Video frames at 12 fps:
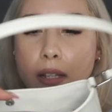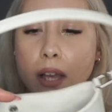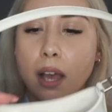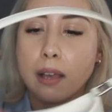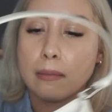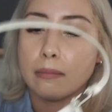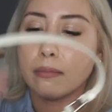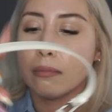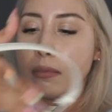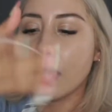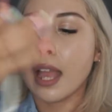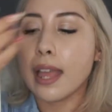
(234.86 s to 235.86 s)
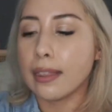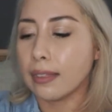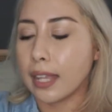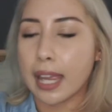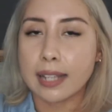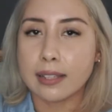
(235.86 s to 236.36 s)

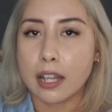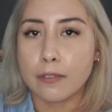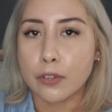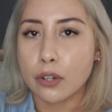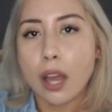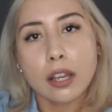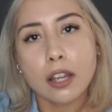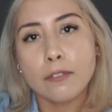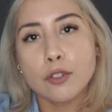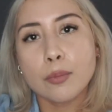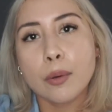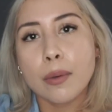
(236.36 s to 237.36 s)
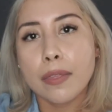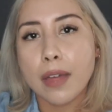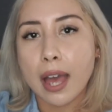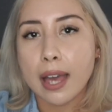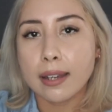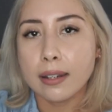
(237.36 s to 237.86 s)
And like I said, if you're not comfortable with
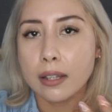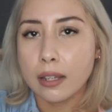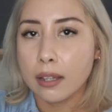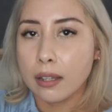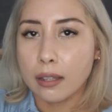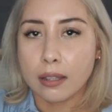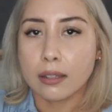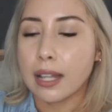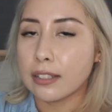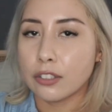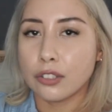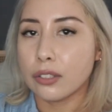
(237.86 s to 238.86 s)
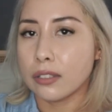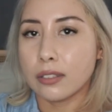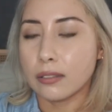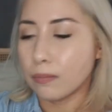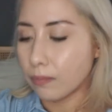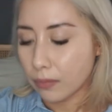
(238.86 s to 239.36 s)
that, that's
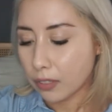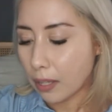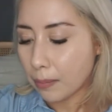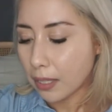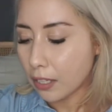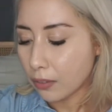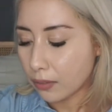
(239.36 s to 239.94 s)
just something to